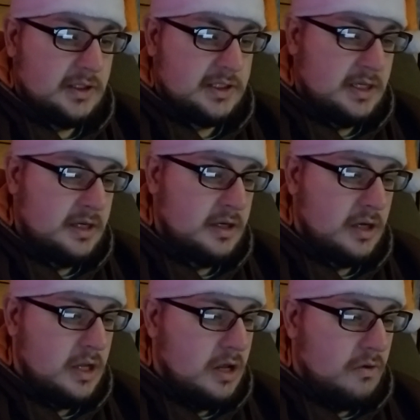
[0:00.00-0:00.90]
Sun,
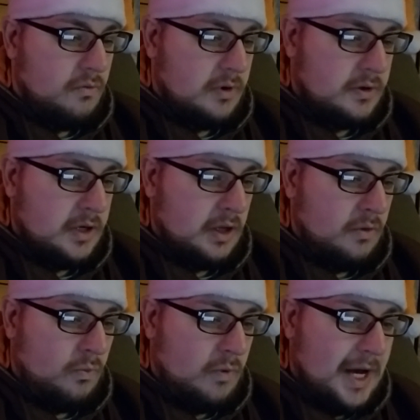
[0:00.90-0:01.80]
wondering
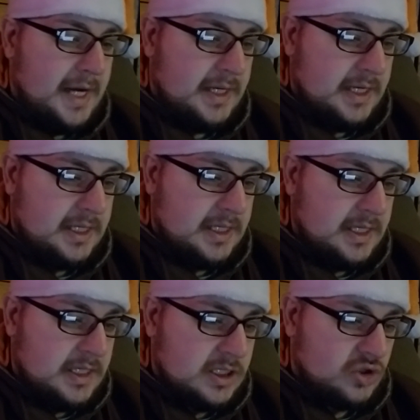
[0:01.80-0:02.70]
why did
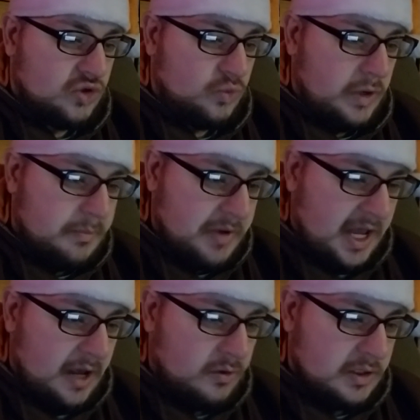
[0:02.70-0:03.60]
he sweep
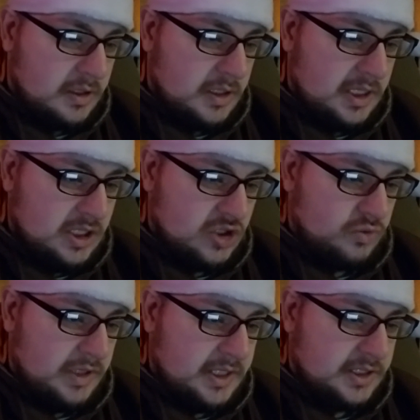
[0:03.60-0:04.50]
out his
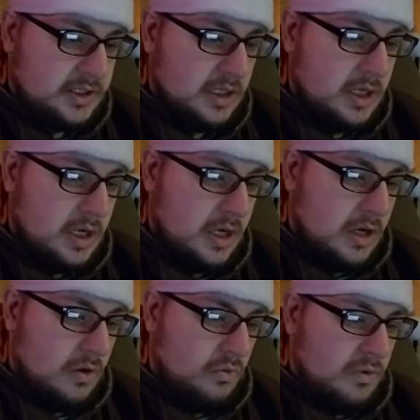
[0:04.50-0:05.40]
tweets
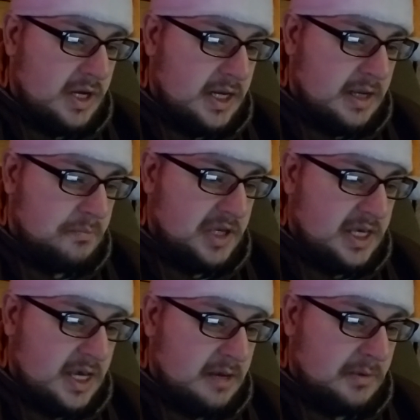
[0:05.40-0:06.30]
when it
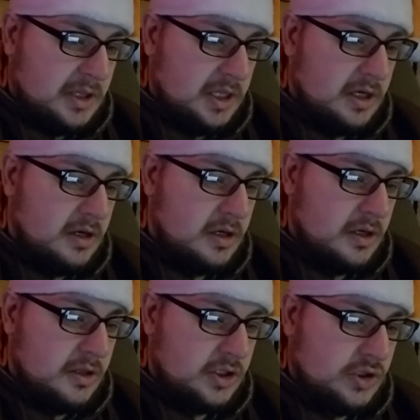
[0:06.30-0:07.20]
became clear
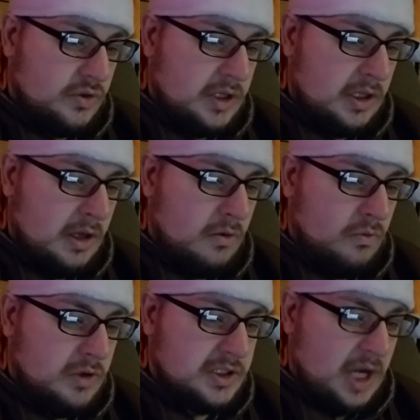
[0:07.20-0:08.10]
the shooting
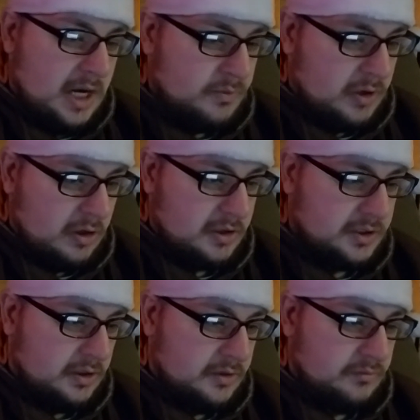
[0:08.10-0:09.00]
was on
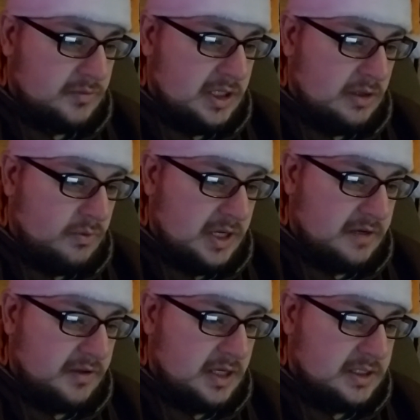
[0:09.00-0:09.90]
rehearsal in the wake
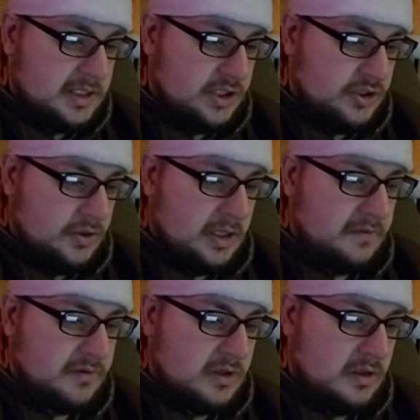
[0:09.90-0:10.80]
of the onset shooting
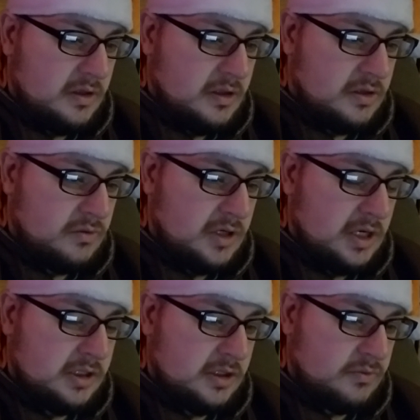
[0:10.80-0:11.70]
of the
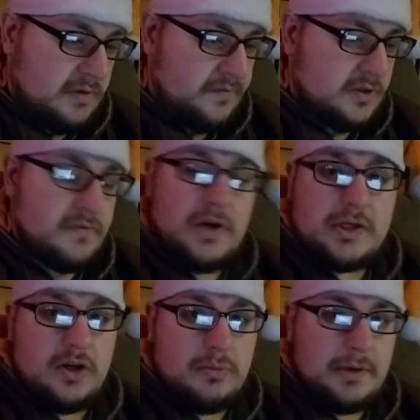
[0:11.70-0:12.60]
on the 21st of
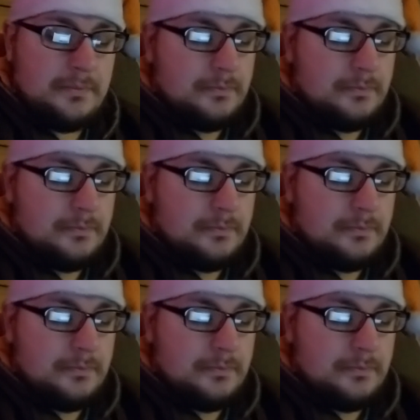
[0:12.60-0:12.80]
October.